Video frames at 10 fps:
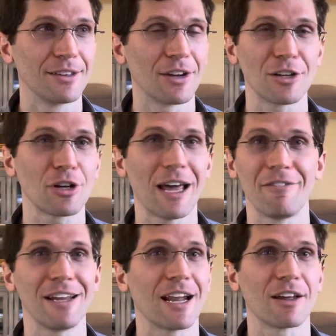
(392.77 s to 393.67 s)
they're not trying to have
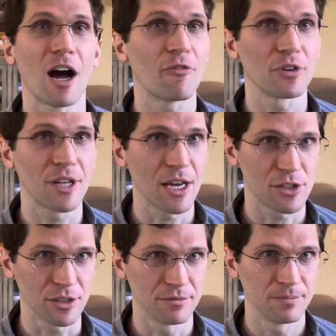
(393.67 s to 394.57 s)
any kind of
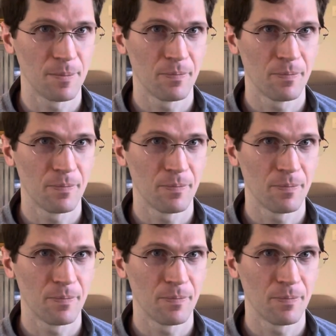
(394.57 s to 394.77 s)
confrontation.